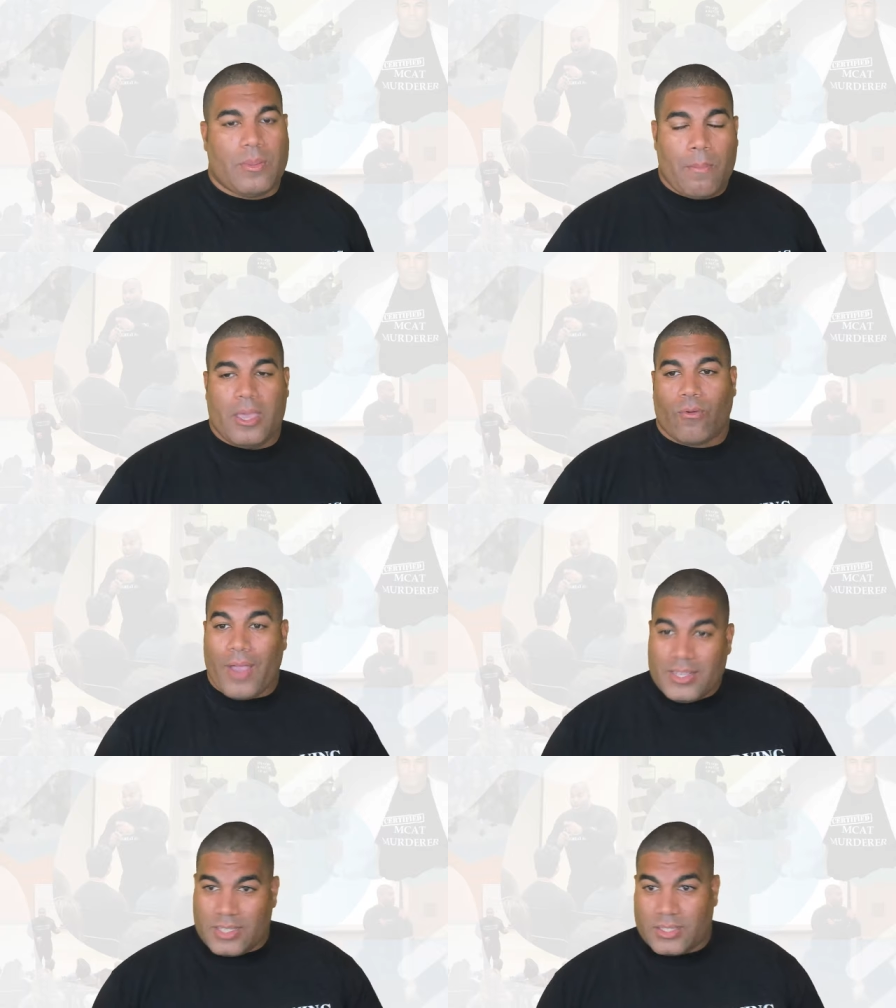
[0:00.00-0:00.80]
someone being
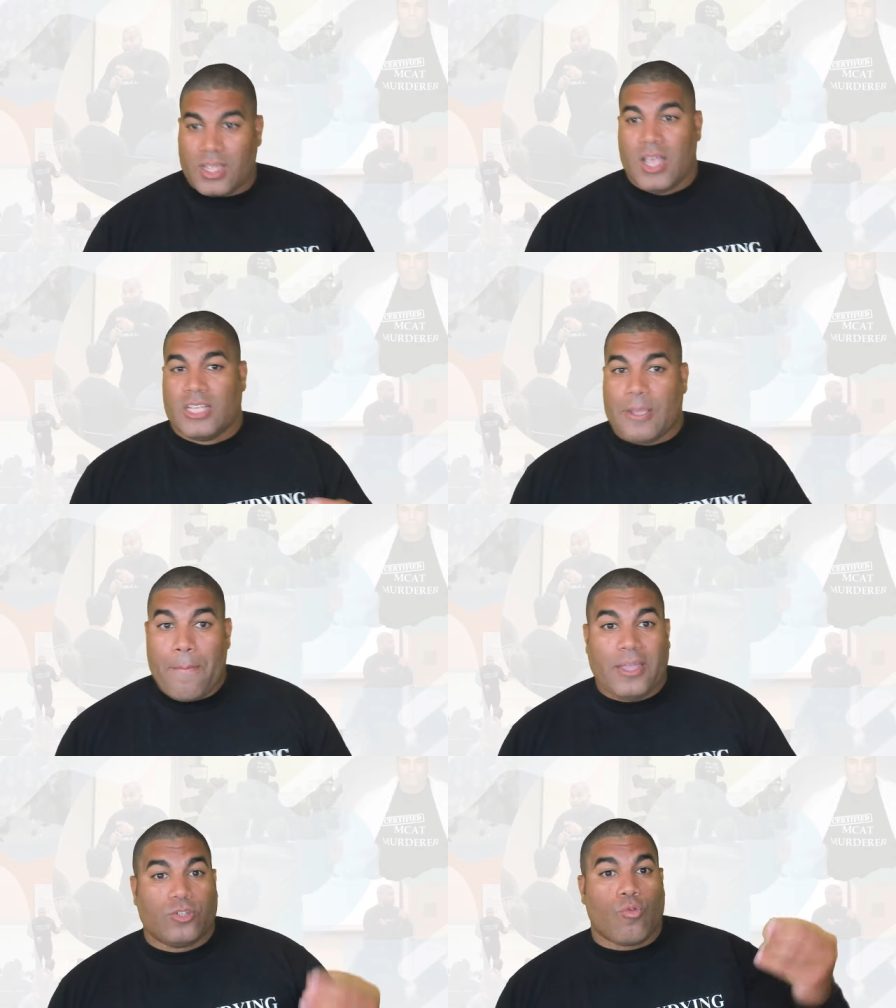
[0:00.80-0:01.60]
racist,
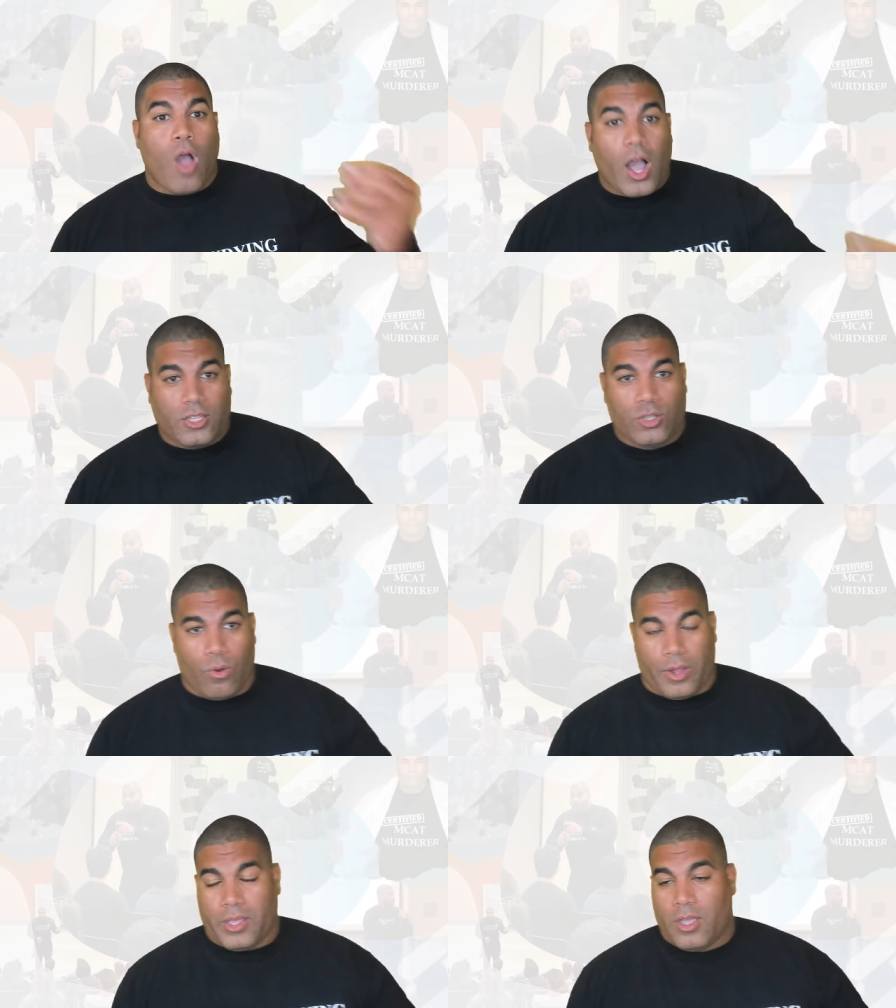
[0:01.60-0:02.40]
someone being
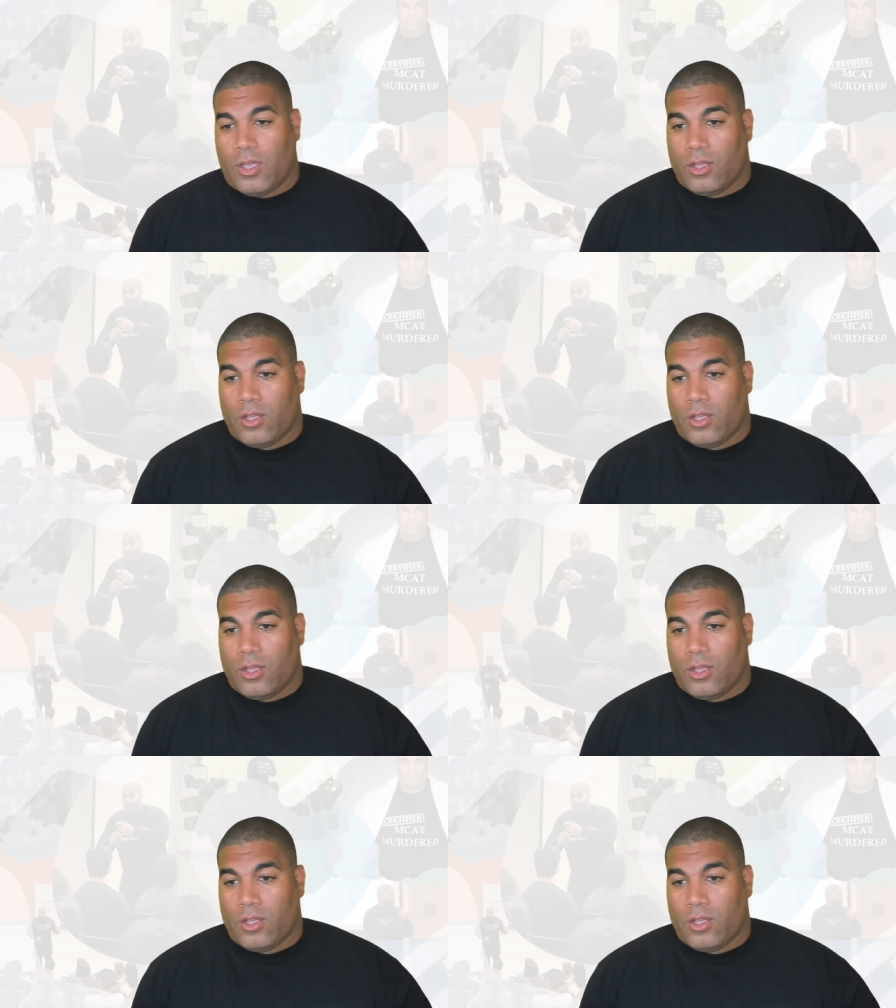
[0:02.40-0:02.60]
derogatory